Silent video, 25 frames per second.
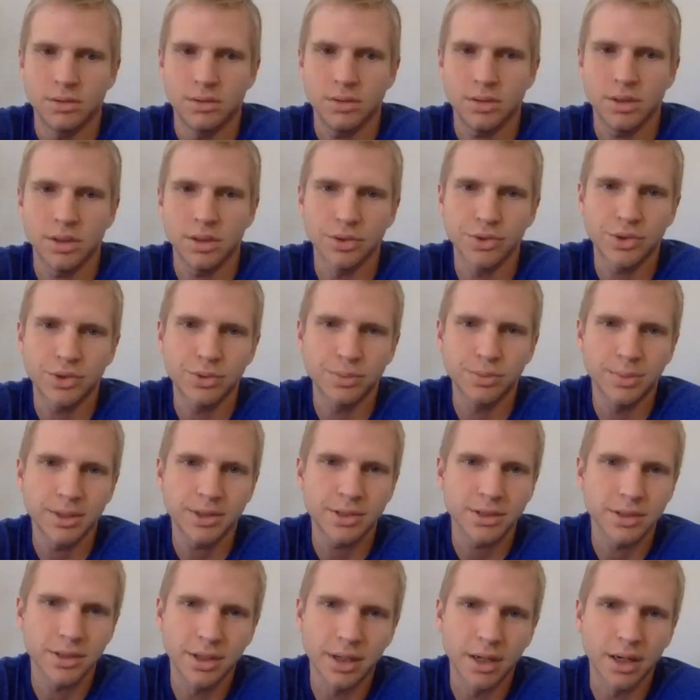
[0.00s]
Coach, you
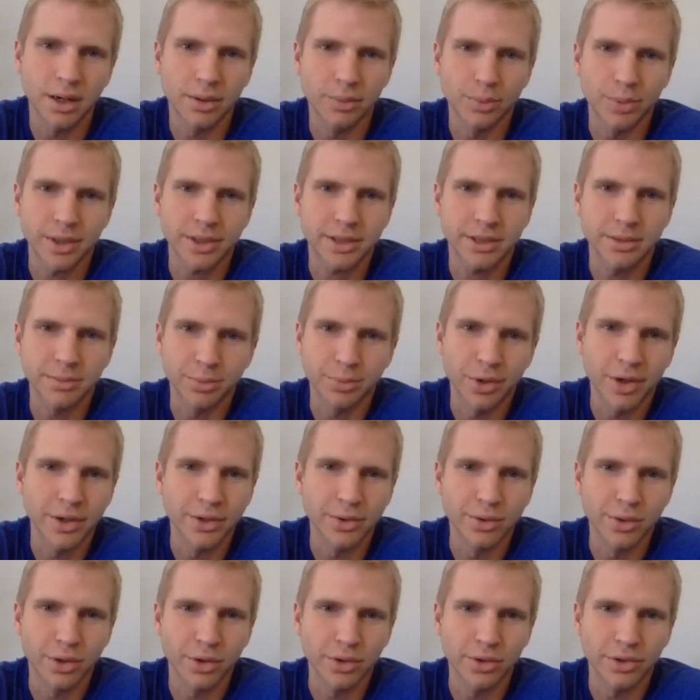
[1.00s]
mentioned Rick
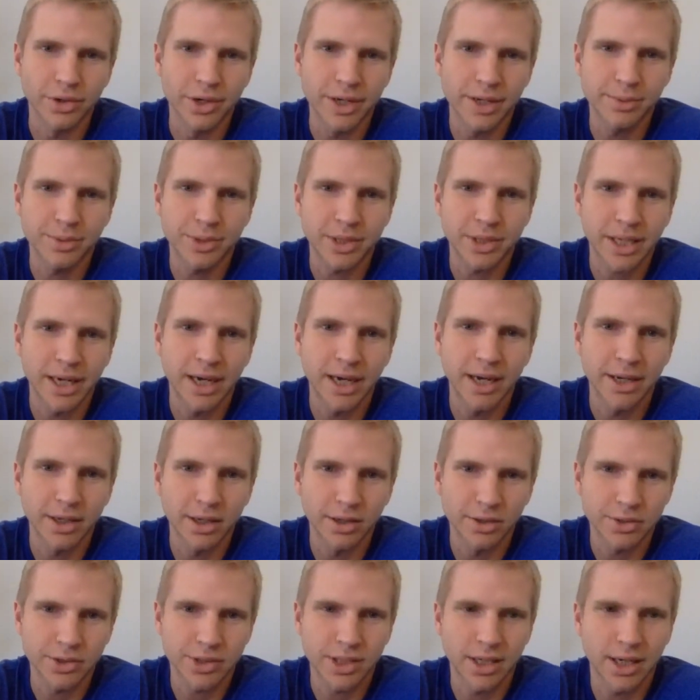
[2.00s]
DeBrayu earlier. He was a guy
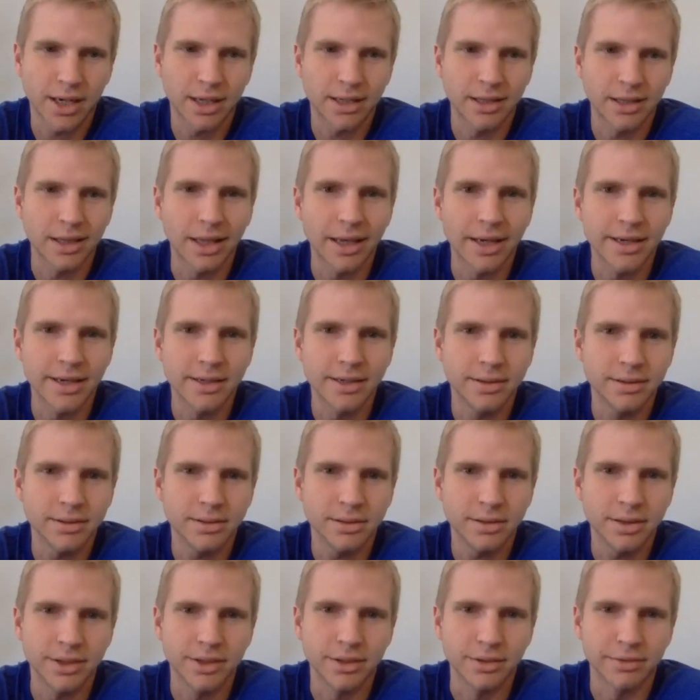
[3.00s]
y'all signed late
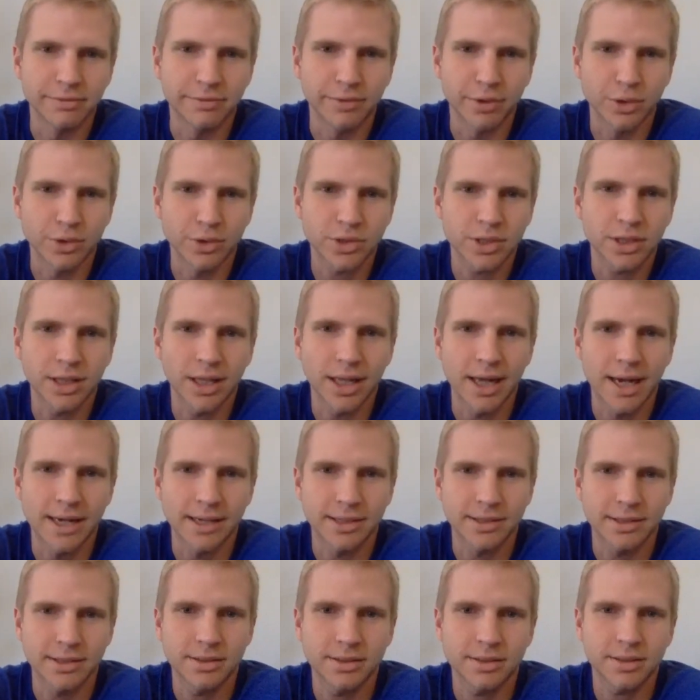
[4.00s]
in your first
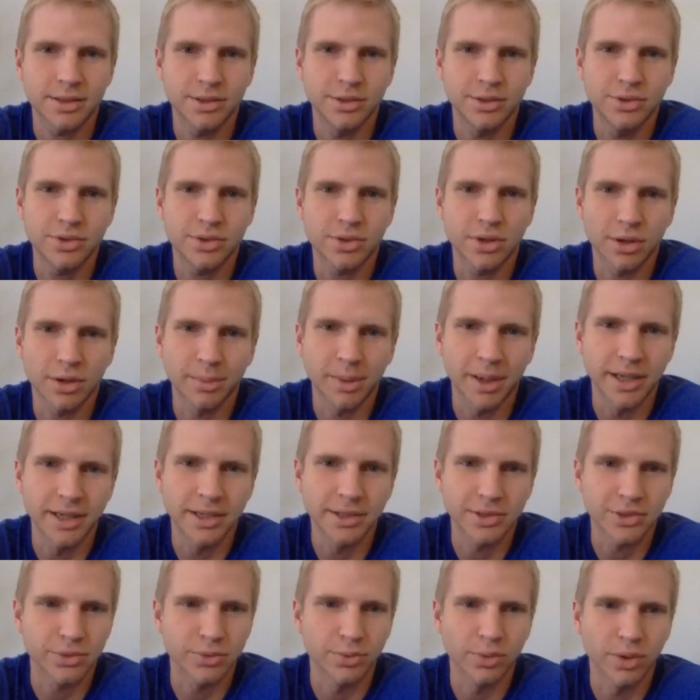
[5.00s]
class. Can you just talk about
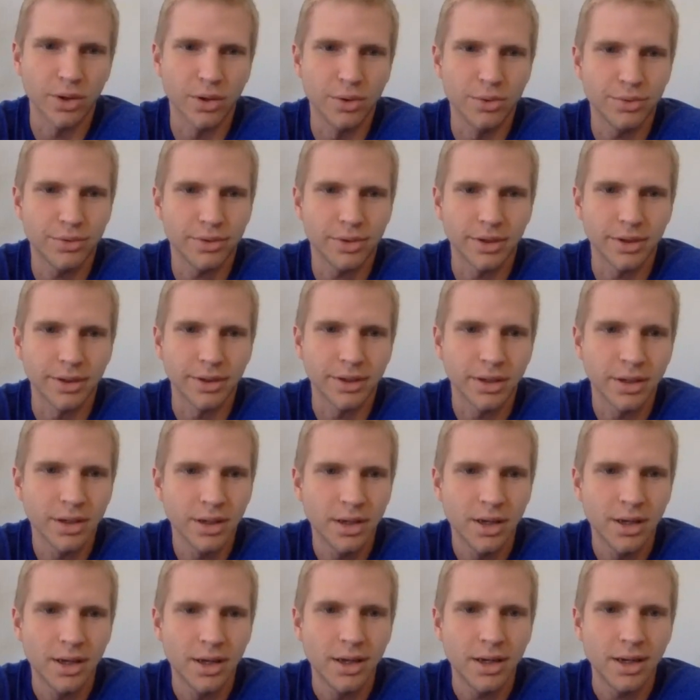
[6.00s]
his growth
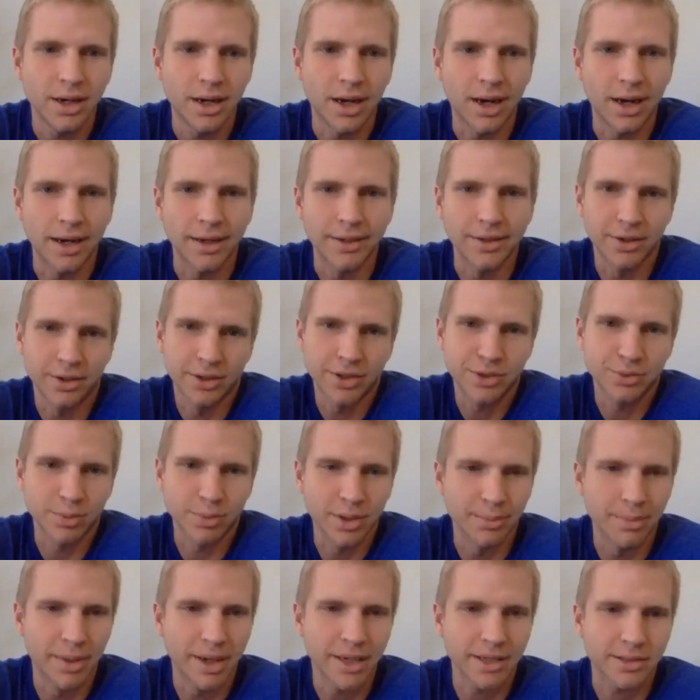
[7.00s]
and, you know, he's
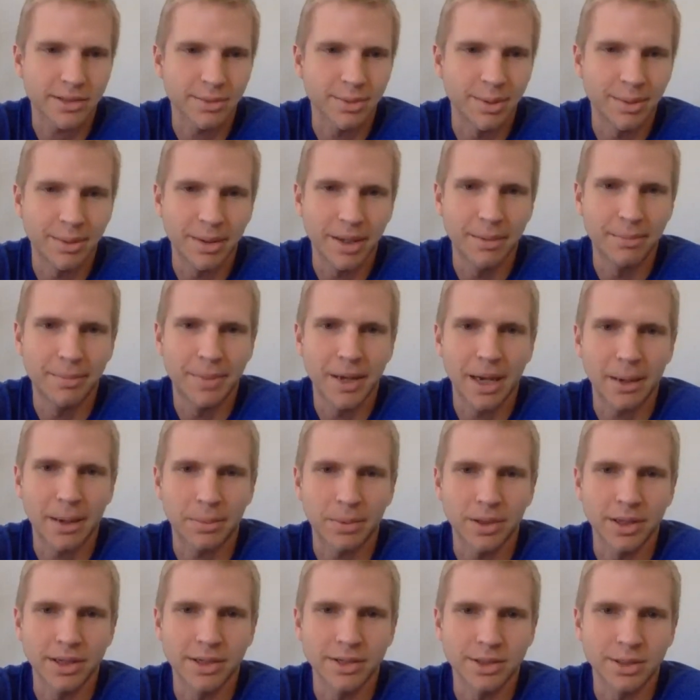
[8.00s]
really making some
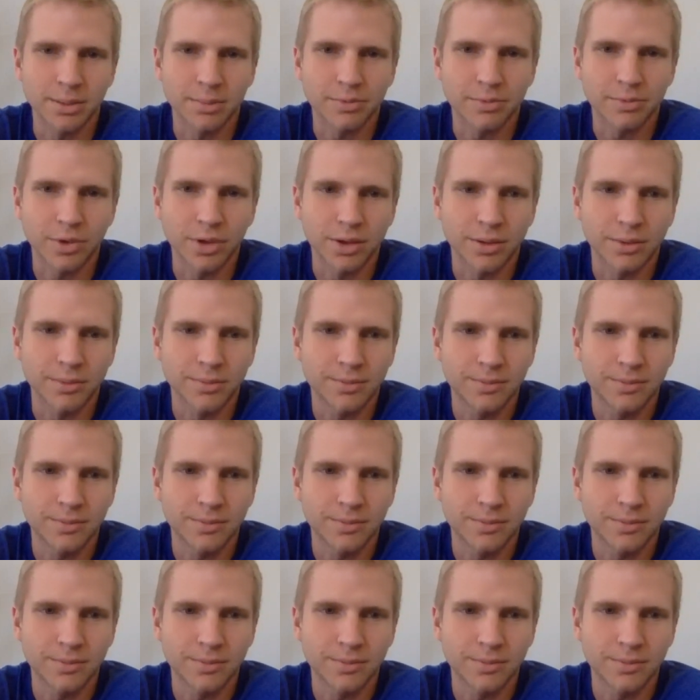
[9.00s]
impact plays up front?